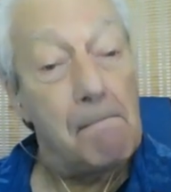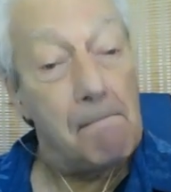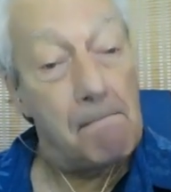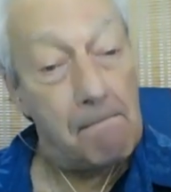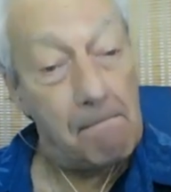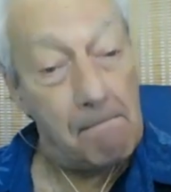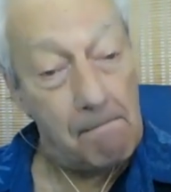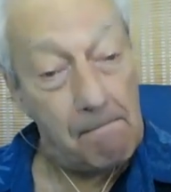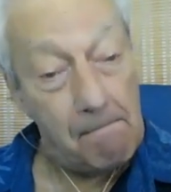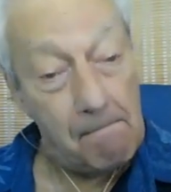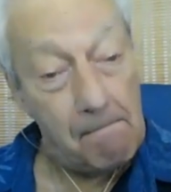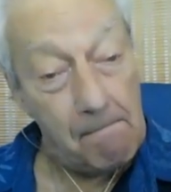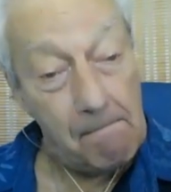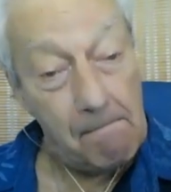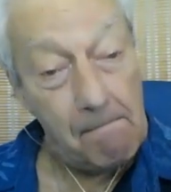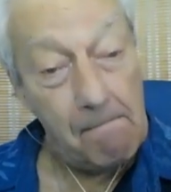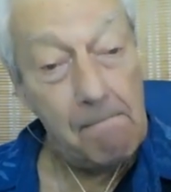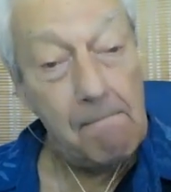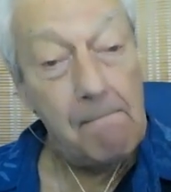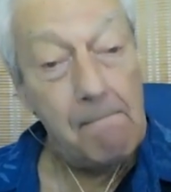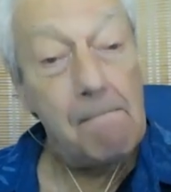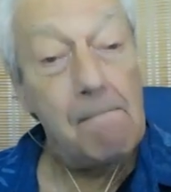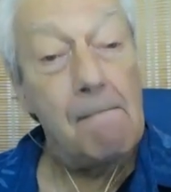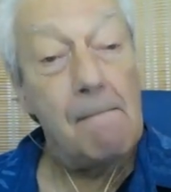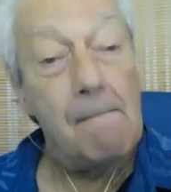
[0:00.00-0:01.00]
um,
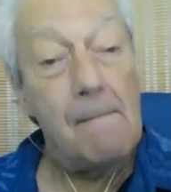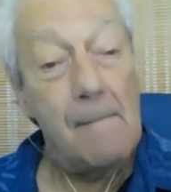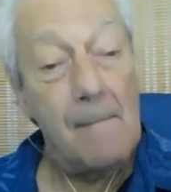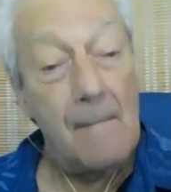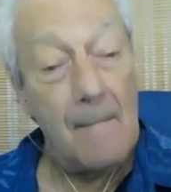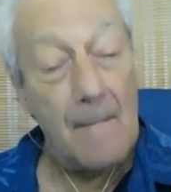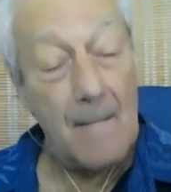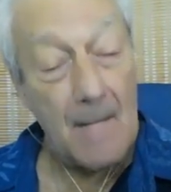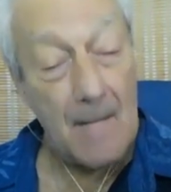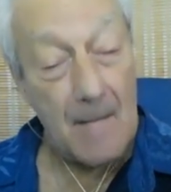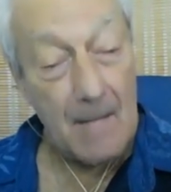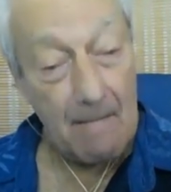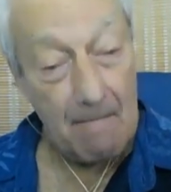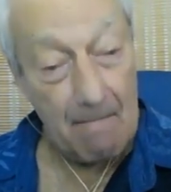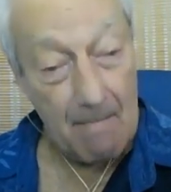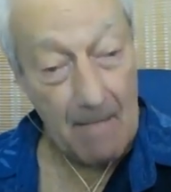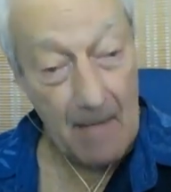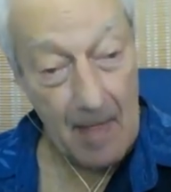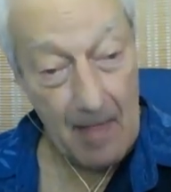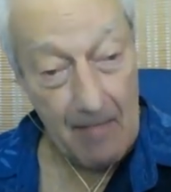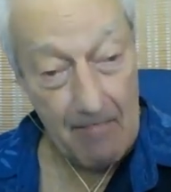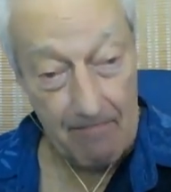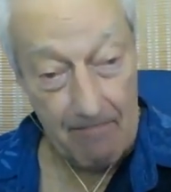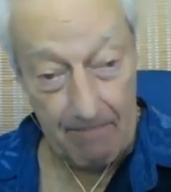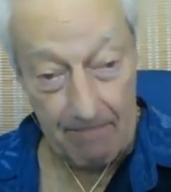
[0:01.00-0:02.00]
that i
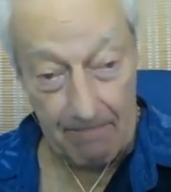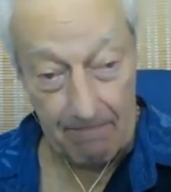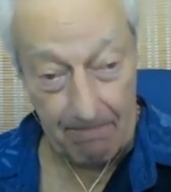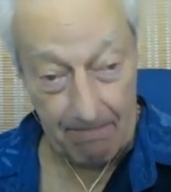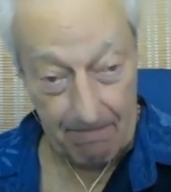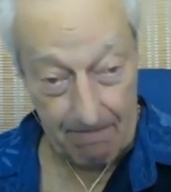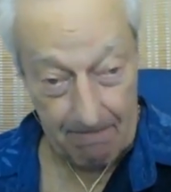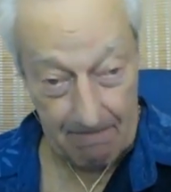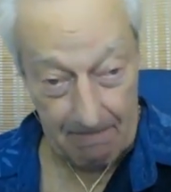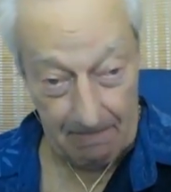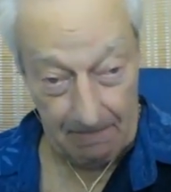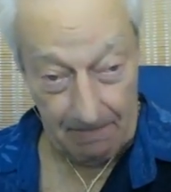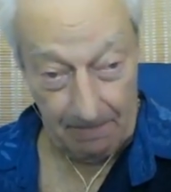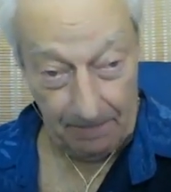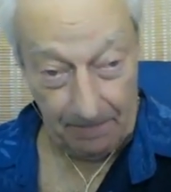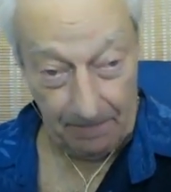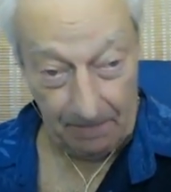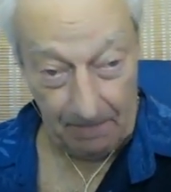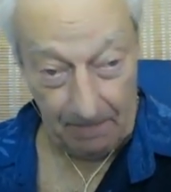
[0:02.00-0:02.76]
didn't that, you know i felt